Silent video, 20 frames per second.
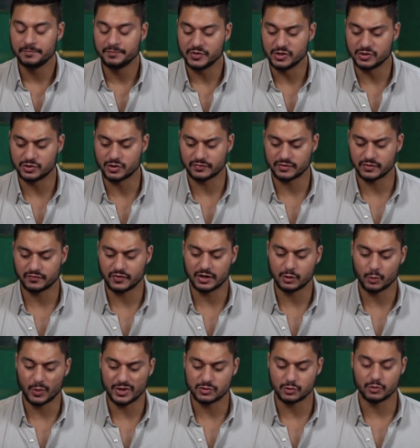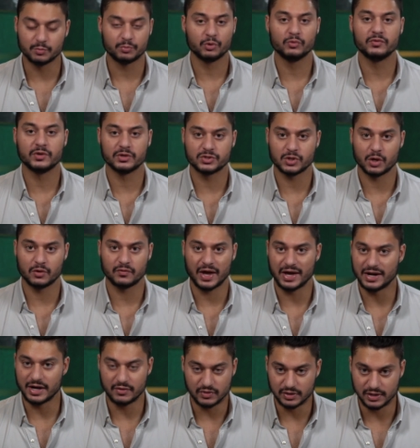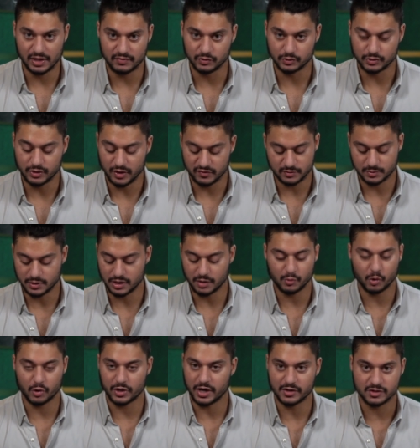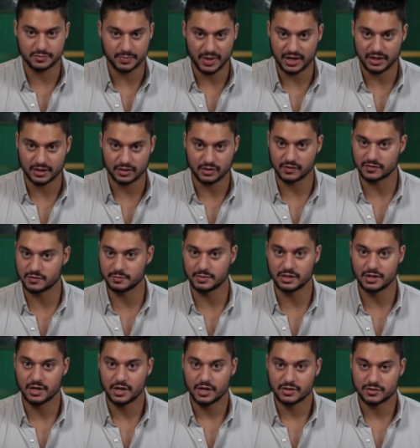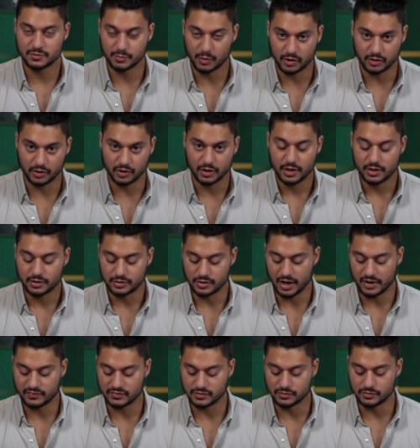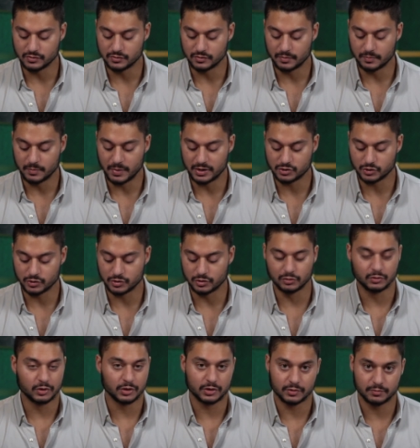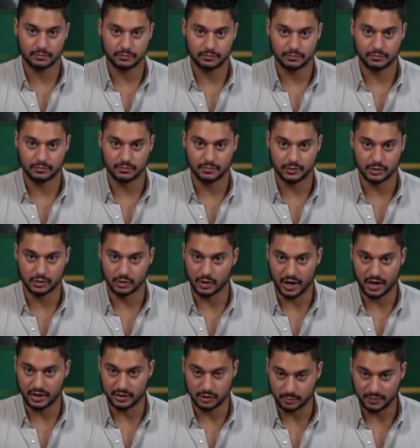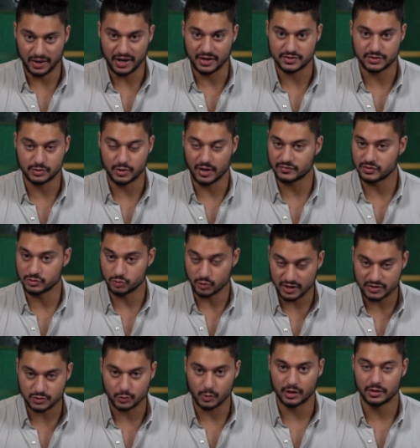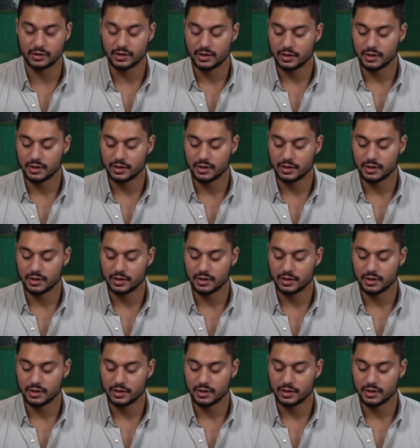You still have to find a way to improve yourself at every level. You have to become more charismatic. You have to be smarter. You have to make sure you look at your best. You have to dress well.